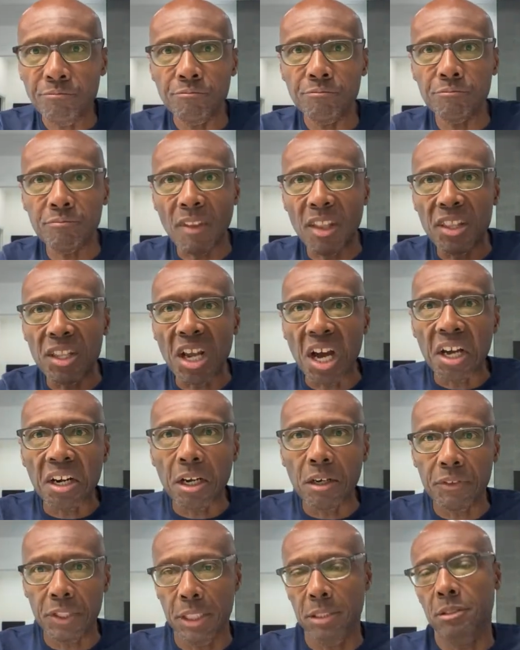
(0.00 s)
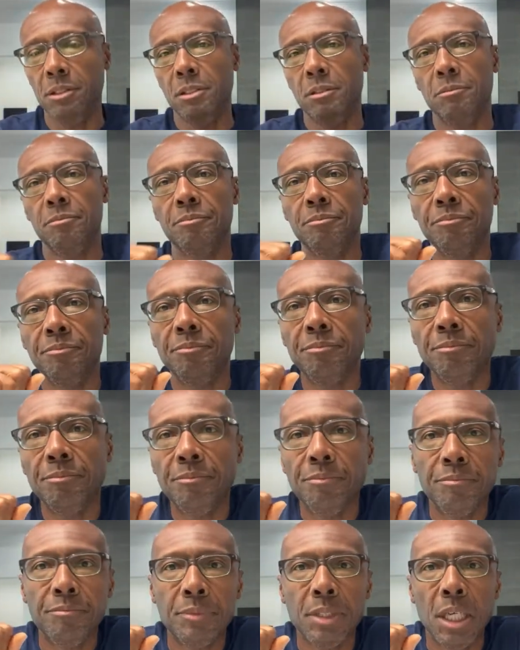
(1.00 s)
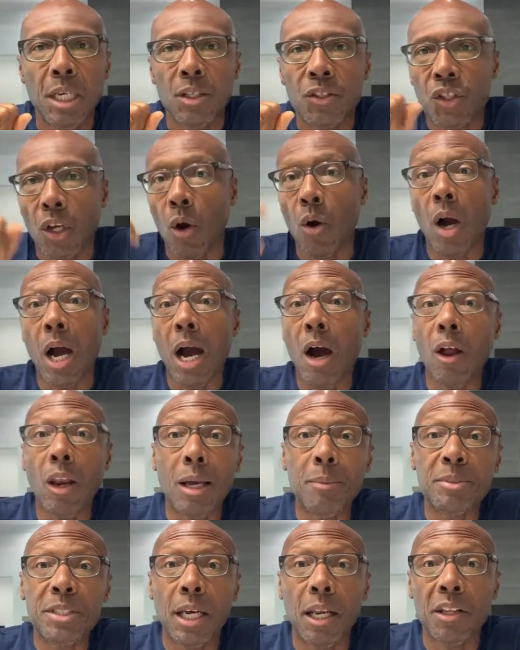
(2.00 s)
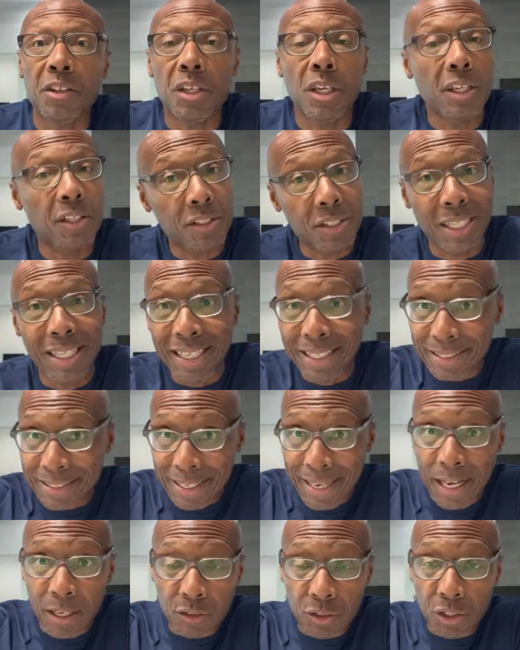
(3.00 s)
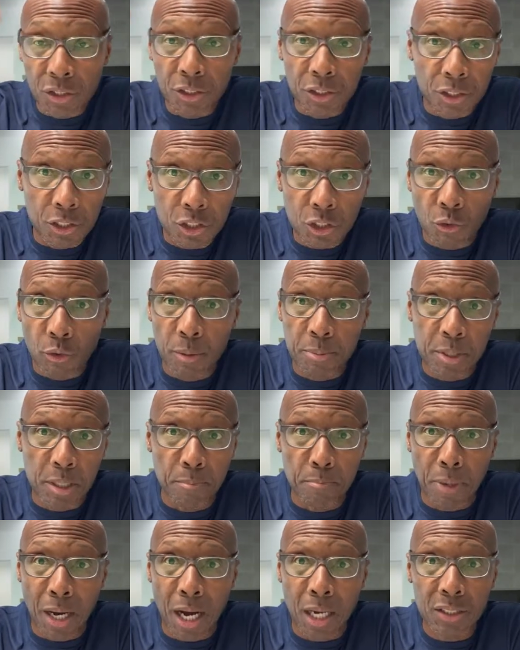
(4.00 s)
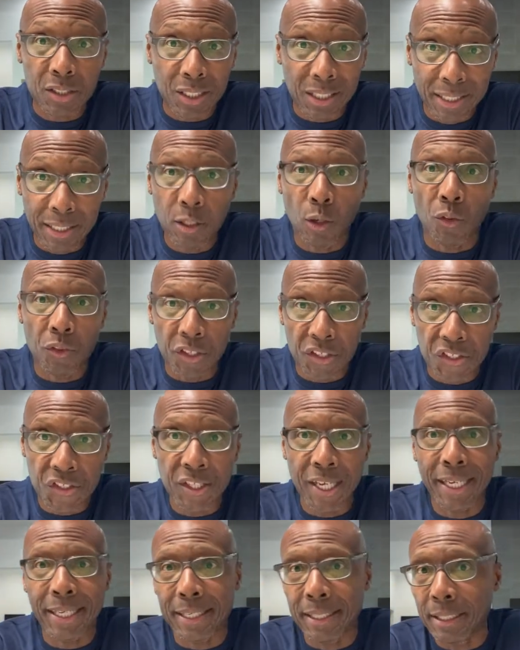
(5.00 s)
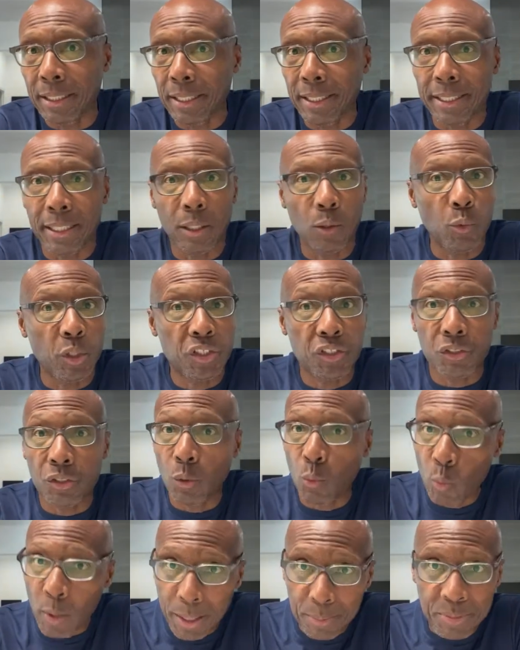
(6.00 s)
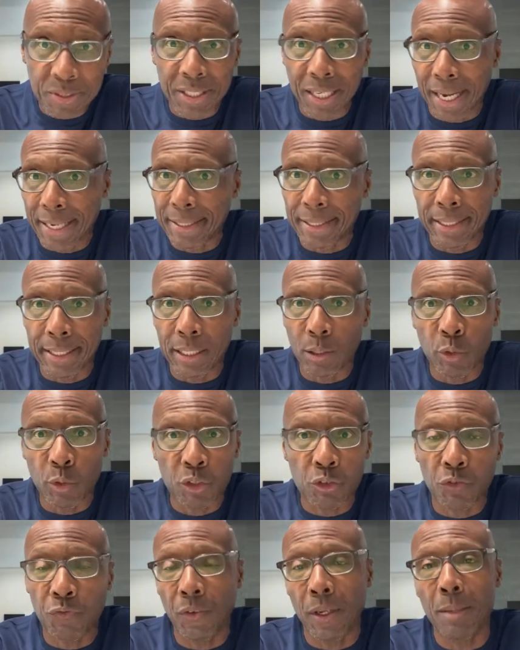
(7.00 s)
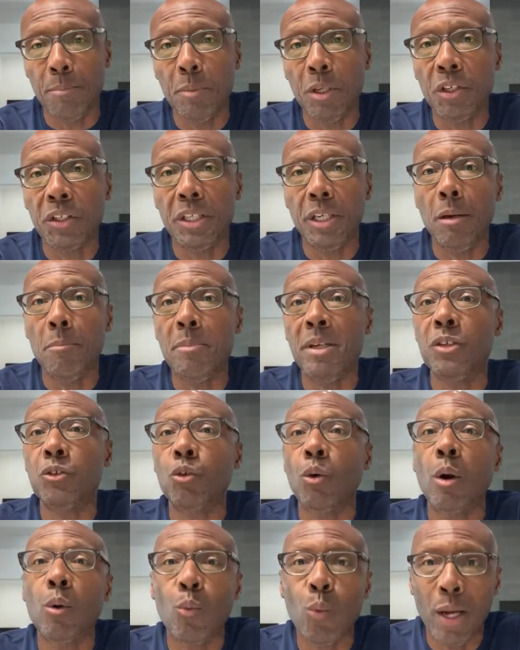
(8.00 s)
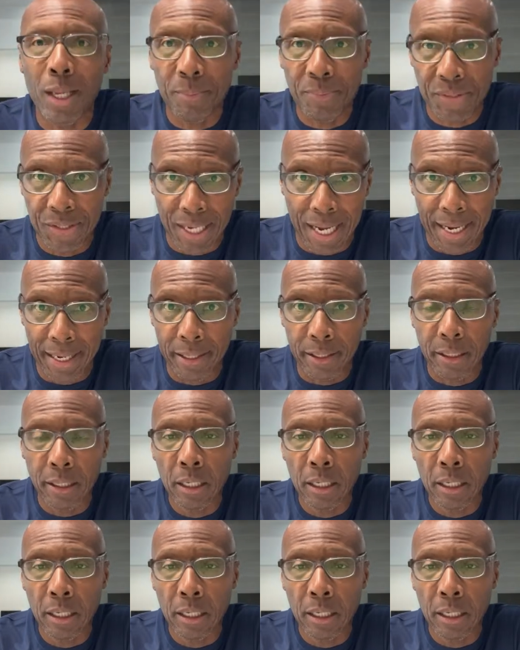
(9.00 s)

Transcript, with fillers: None of it. So all I'm telling you is get down to the description box, click on the second link, which is the website link, Richard Fain Millionaire Mentor website.